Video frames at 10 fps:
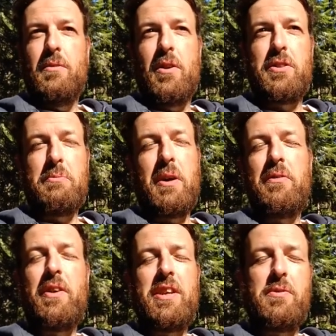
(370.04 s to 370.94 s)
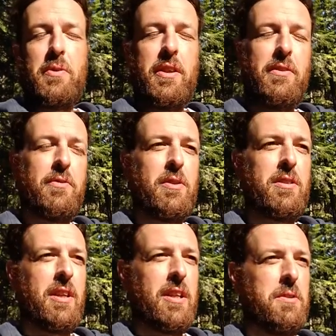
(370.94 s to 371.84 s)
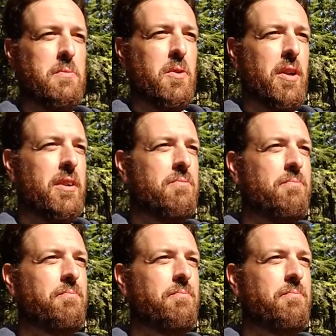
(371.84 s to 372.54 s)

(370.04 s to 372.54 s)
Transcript: Washing my face with it first thing in the morning.